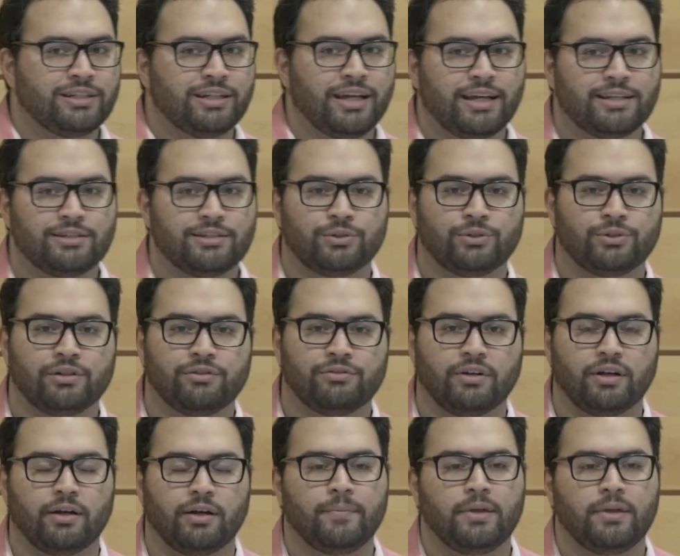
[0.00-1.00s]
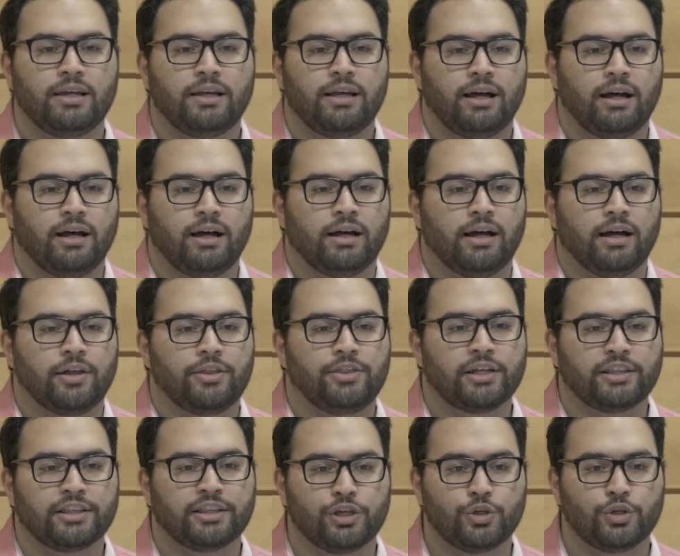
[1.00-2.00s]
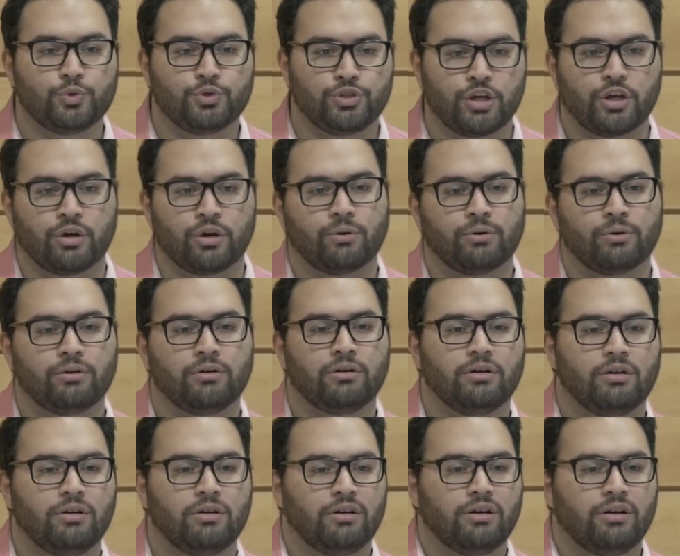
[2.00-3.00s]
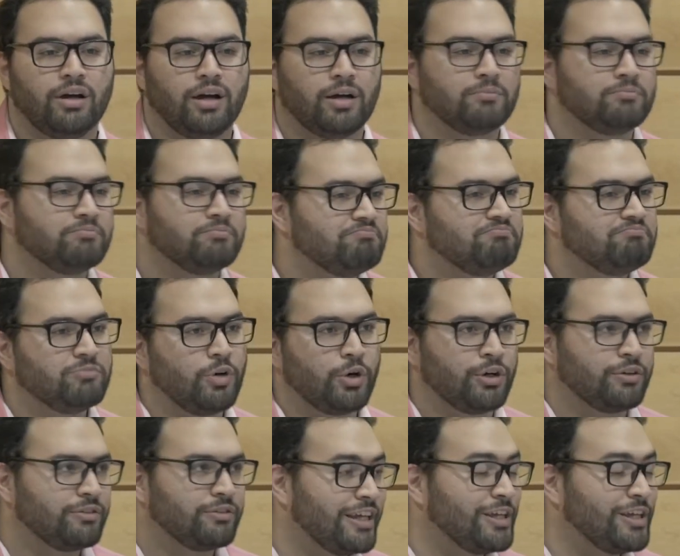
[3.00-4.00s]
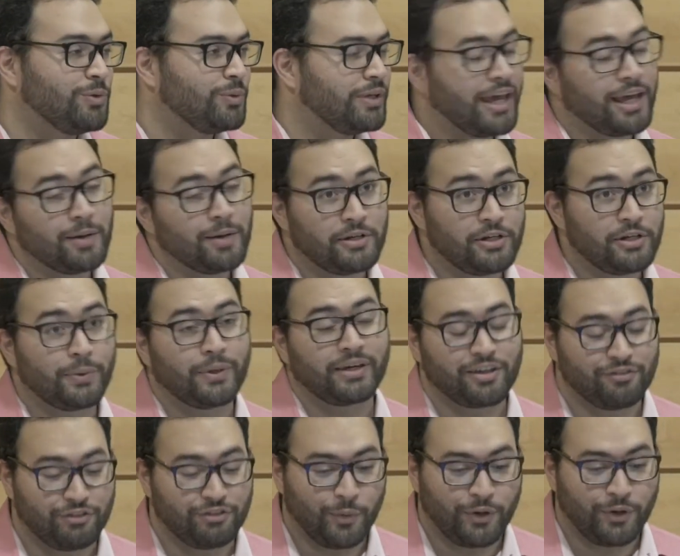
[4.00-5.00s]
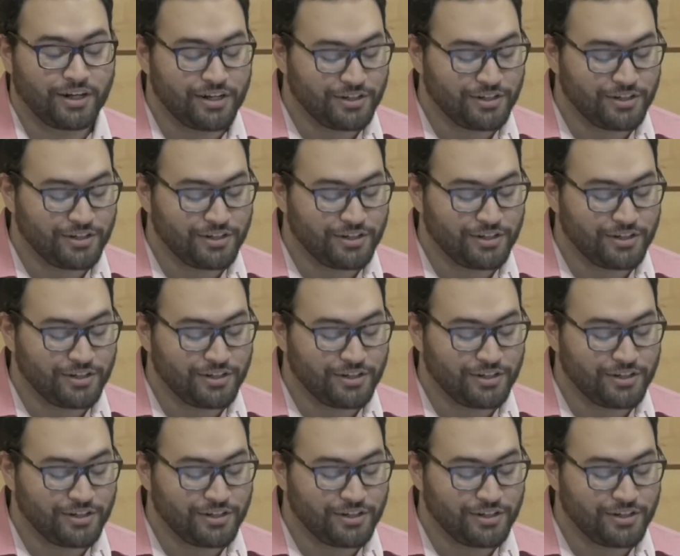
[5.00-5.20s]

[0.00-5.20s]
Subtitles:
as sort of a thing that you do, or that you can be doing if you wanted